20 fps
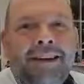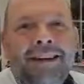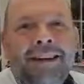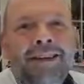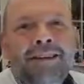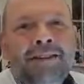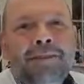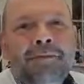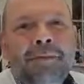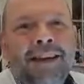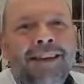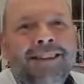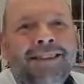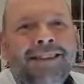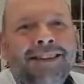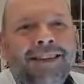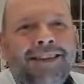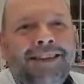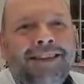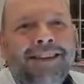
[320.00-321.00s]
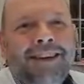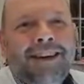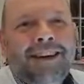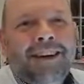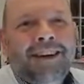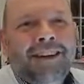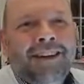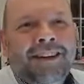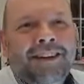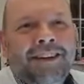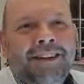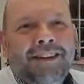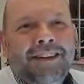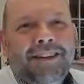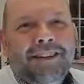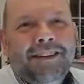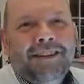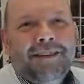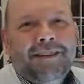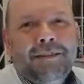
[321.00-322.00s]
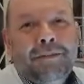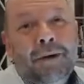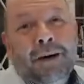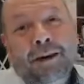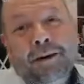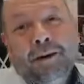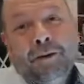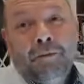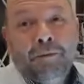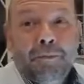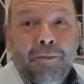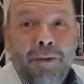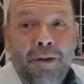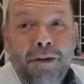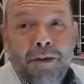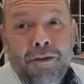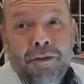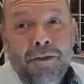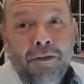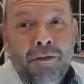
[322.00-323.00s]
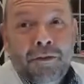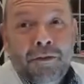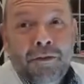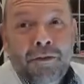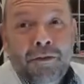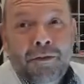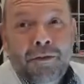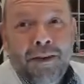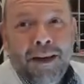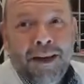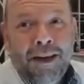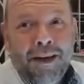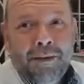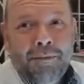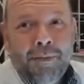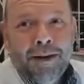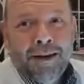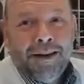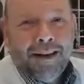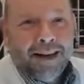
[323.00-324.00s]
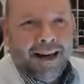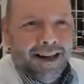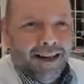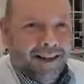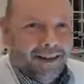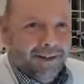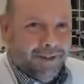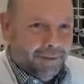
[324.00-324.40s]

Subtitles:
This makes it an, well, fake Panerai.